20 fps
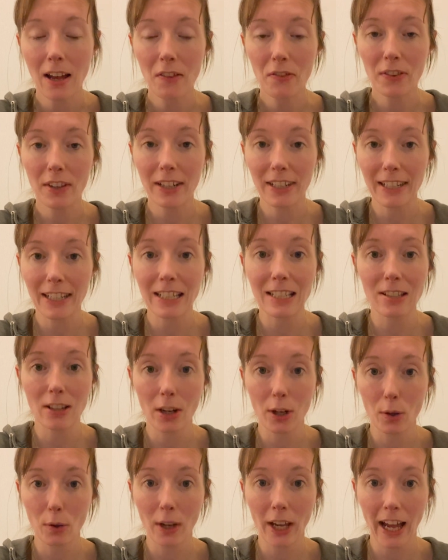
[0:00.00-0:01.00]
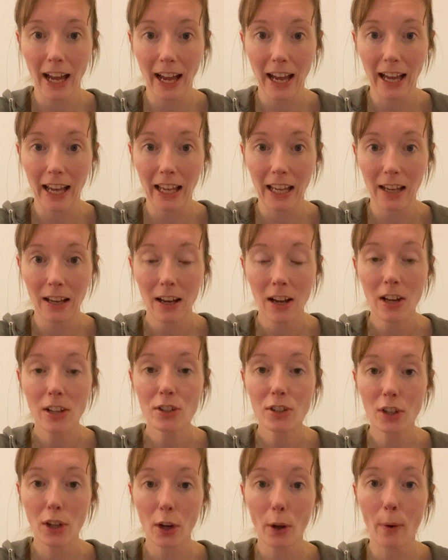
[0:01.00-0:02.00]
that it is okay
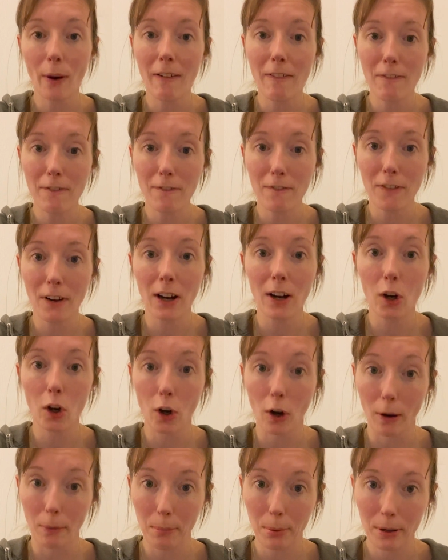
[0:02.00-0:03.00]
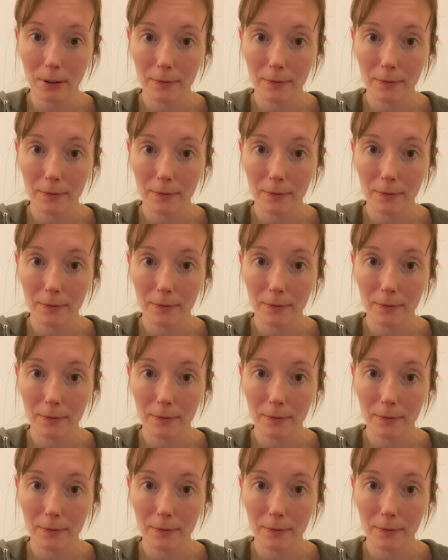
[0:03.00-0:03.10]
to f up.